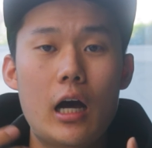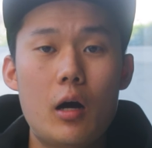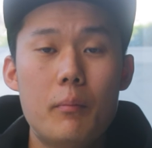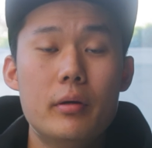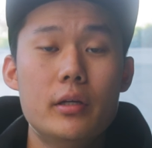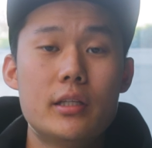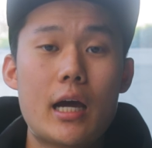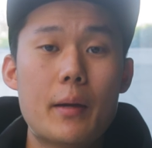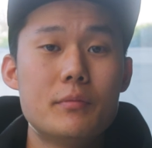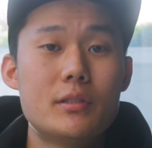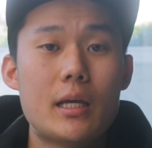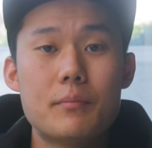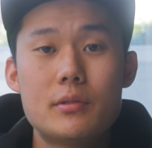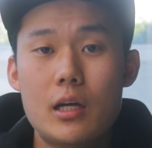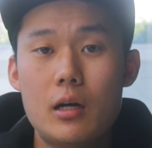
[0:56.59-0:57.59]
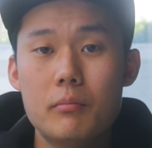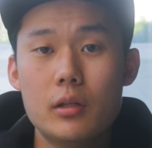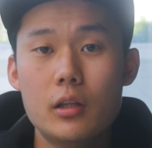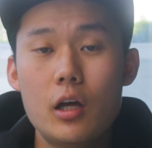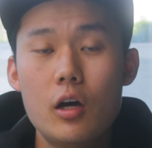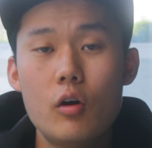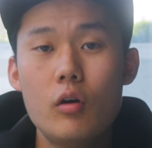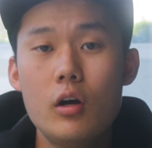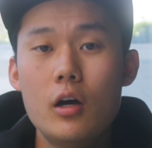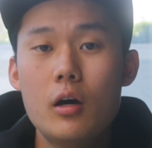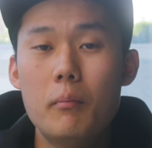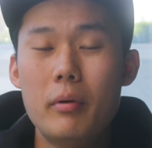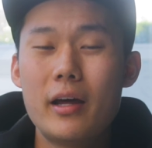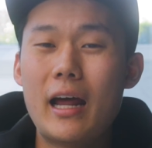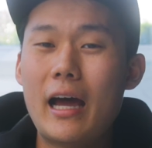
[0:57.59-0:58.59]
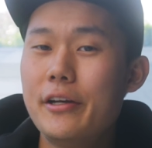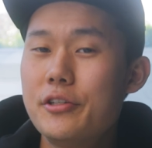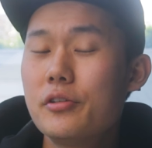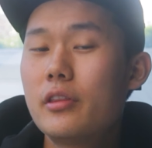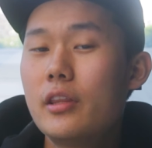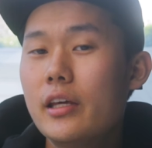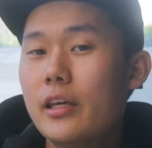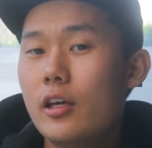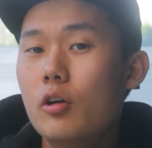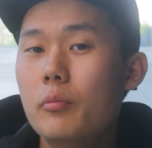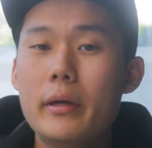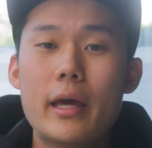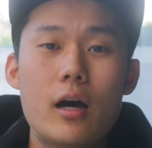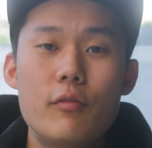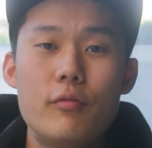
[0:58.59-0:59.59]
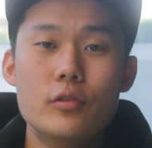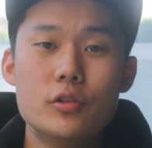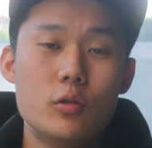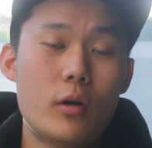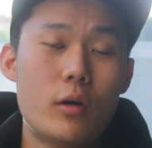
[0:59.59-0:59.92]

I'll put timestamps down below, but I do think it'll be helpful to